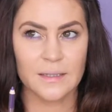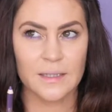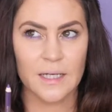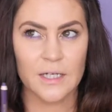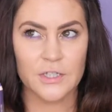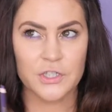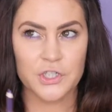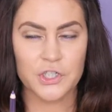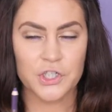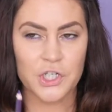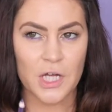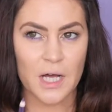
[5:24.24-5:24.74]
a
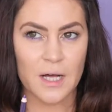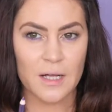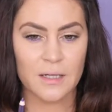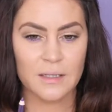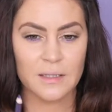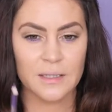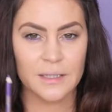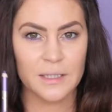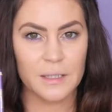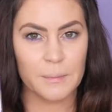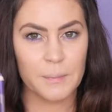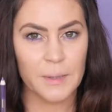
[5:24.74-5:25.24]
gel
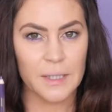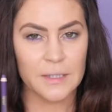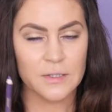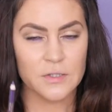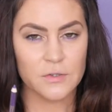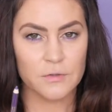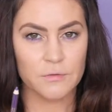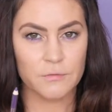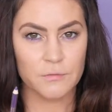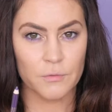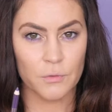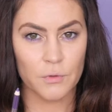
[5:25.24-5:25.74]
in a
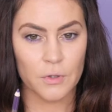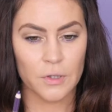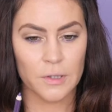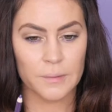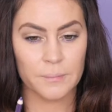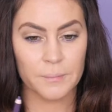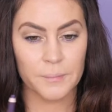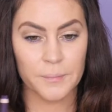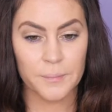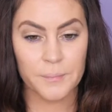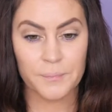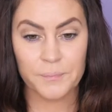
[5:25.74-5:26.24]
pencil
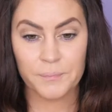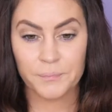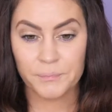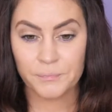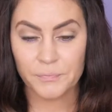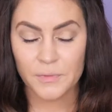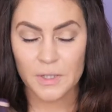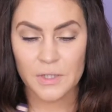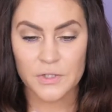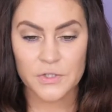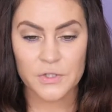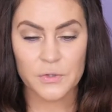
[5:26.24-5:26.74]
form.
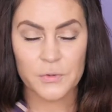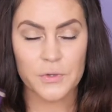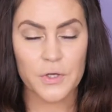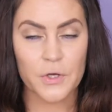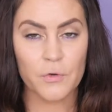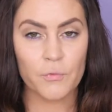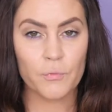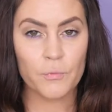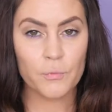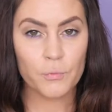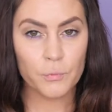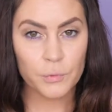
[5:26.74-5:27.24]
So
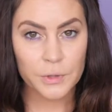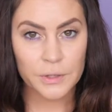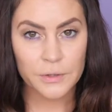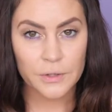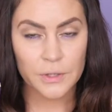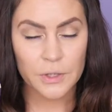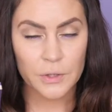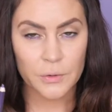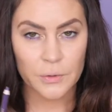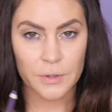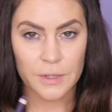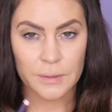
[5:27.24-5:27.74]
they're really
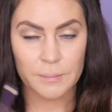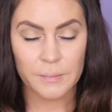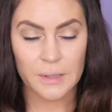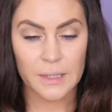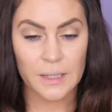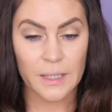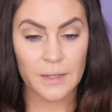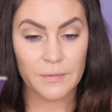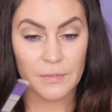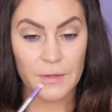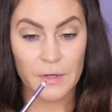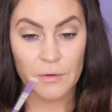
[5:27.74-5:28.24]
creamy
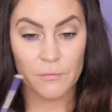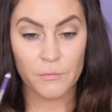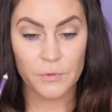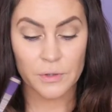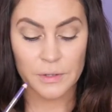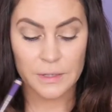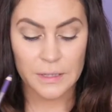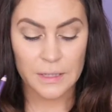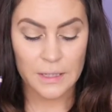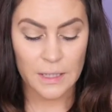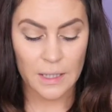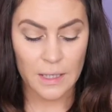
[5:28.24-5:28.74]
and they
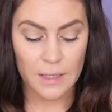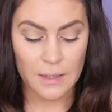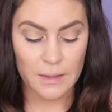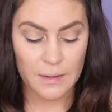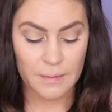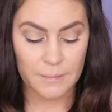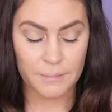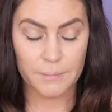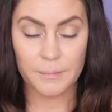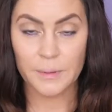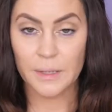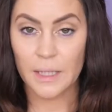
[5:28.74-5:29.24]
really
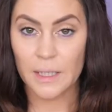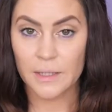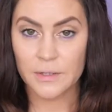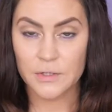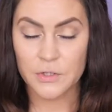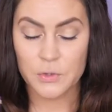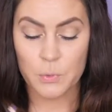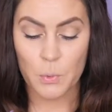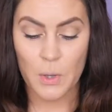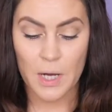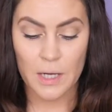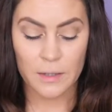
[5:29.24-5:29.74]
uh,
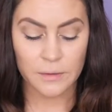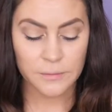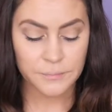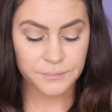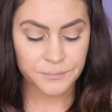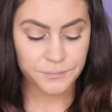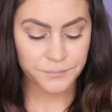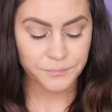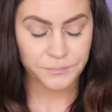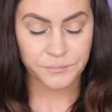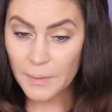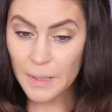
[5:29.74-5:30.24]
blend well.
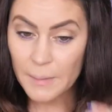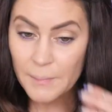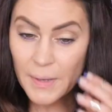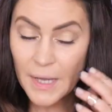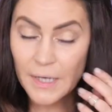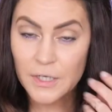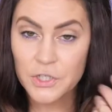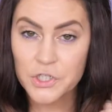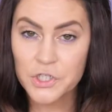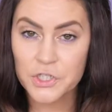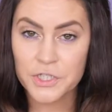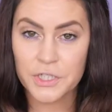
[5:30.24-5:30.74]
But I'm
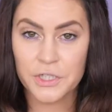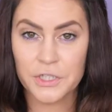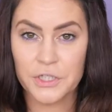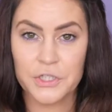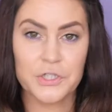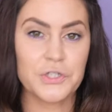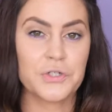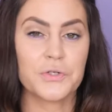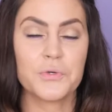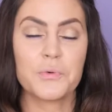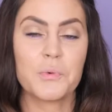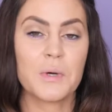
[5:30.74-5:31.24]
actually gonna
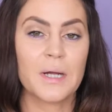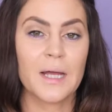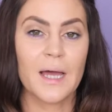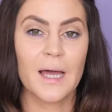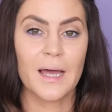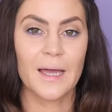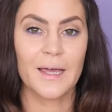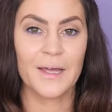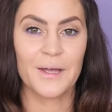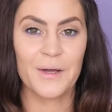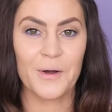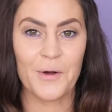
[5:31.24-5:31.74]
do what
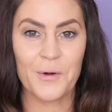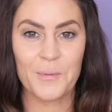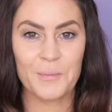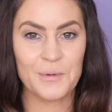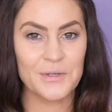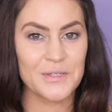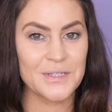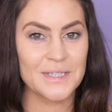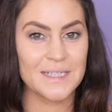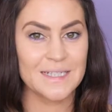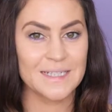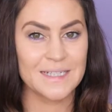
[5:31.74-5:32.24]
I
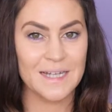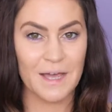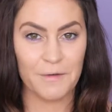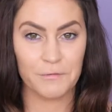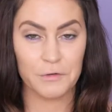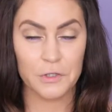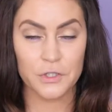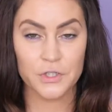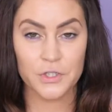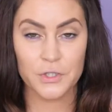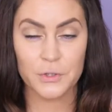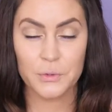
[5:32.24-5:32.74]
almost
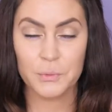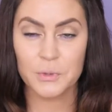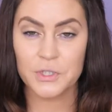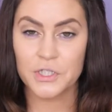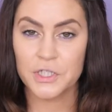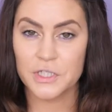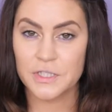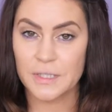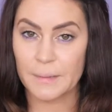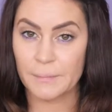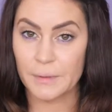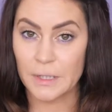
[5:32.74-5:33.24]
never do, which
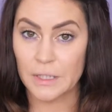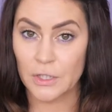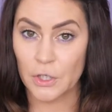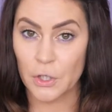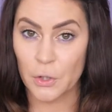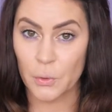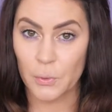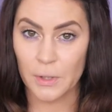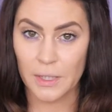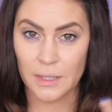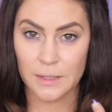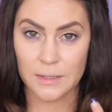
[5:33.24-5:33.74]
is I'm gonna
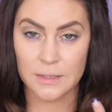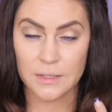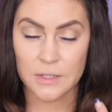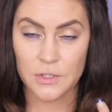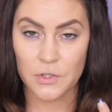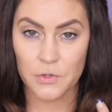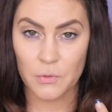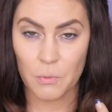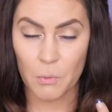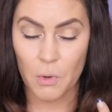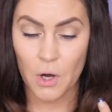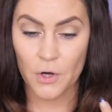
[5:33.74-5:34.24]
go into
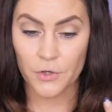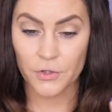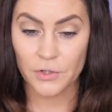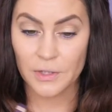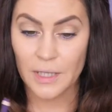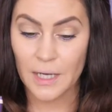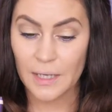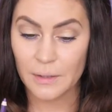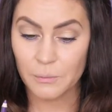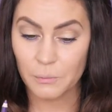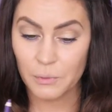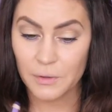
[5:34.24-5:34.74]
the
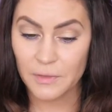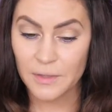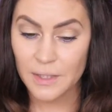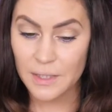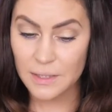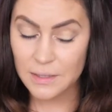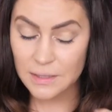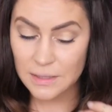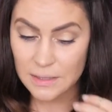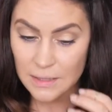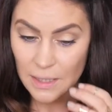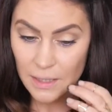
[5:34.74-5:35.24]
waterline with
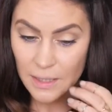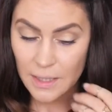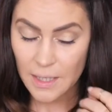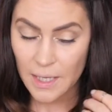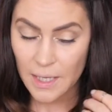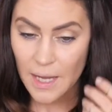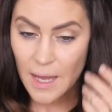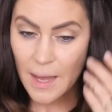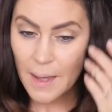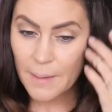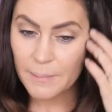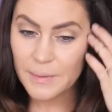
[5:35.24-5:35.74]
this.
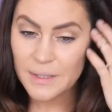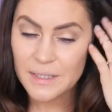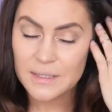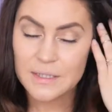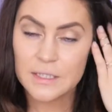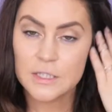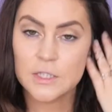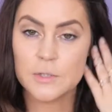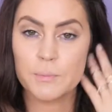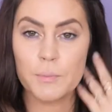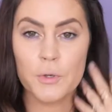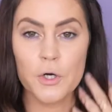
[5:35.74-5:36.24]
And because
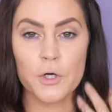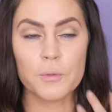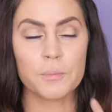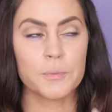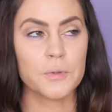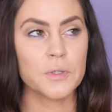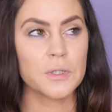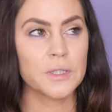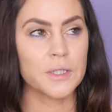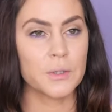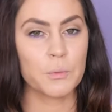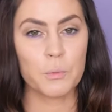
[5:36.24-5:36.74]
it's
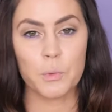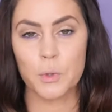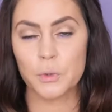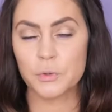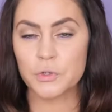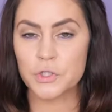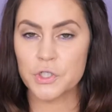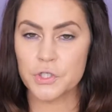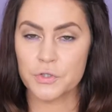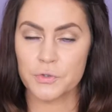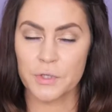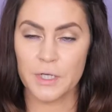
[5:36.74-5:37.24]
purple, it
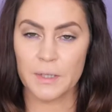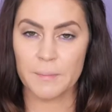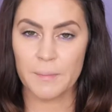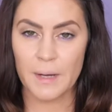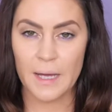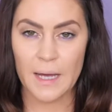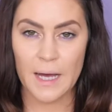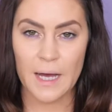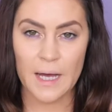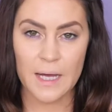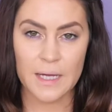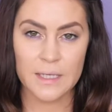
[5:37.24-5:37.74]
won't shrink
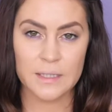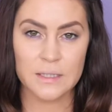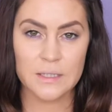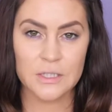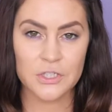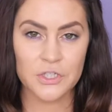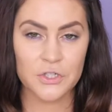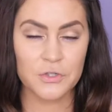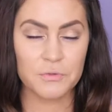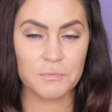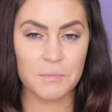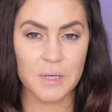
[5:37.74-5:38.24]
my eyes
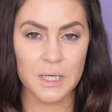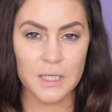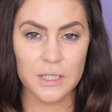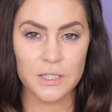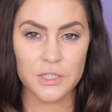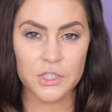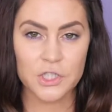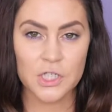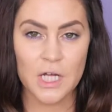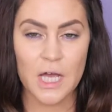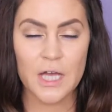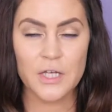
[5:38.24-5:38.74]
too
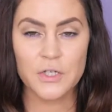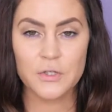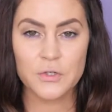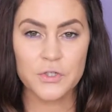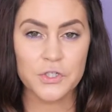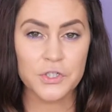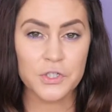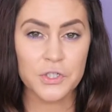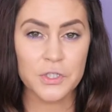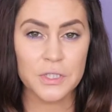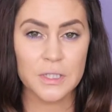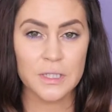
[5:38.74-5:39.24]
much. I
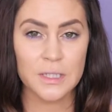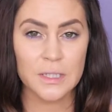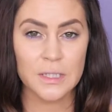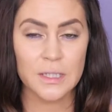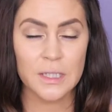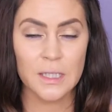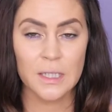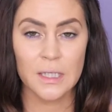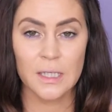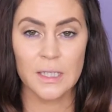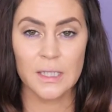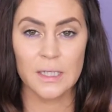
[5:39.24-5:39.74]

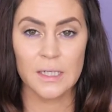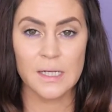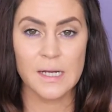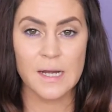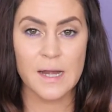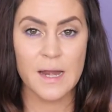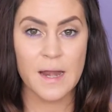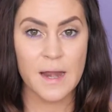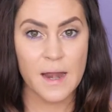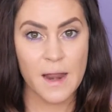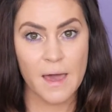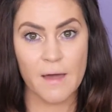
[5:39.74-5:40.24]
usually
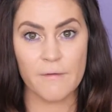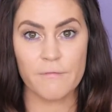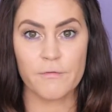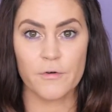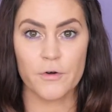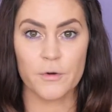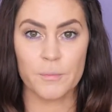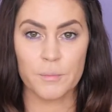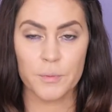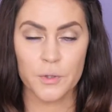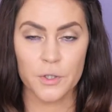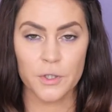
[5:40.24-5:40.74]

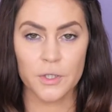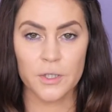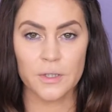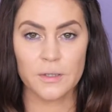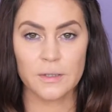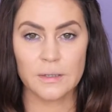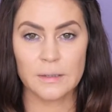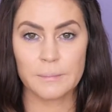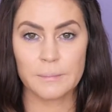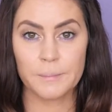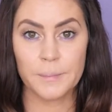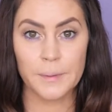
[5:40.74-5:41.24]
never put
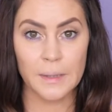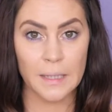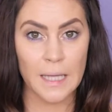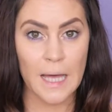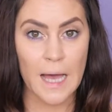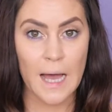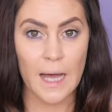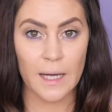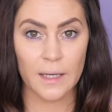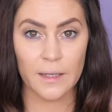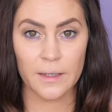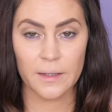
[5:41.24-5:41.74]

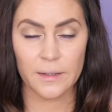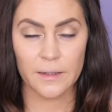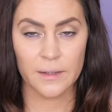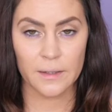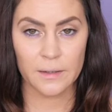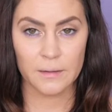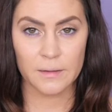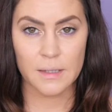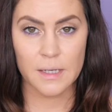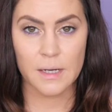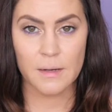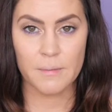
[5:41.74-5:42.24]
black
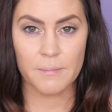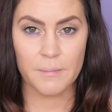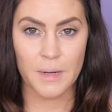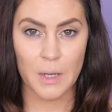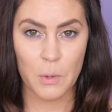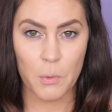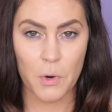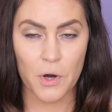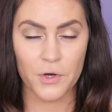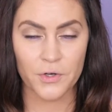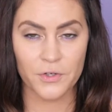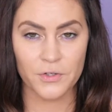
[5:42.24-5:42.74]
in my
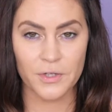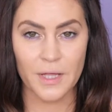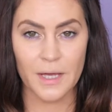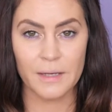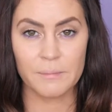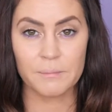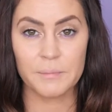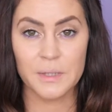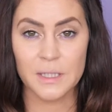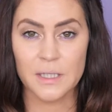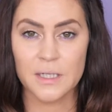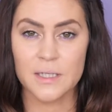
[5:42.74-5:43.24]
waterline
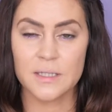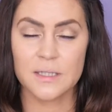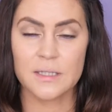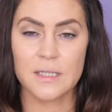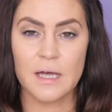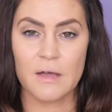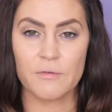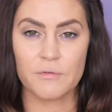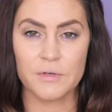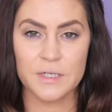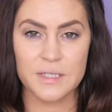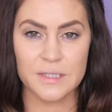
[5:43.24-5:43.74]
because of
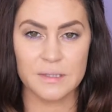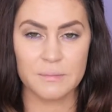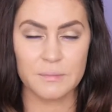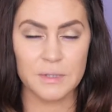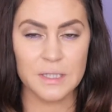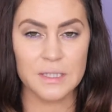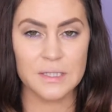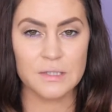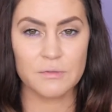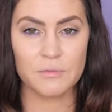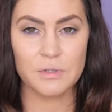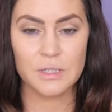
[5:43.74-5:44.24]
that reason,
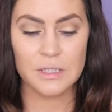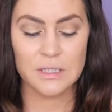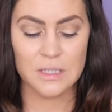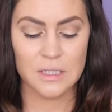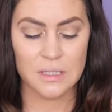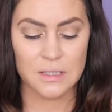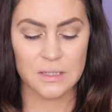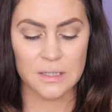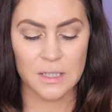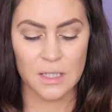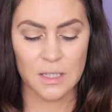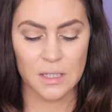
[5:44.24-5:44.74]
because it really
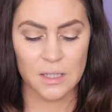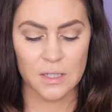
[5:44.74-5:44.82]
does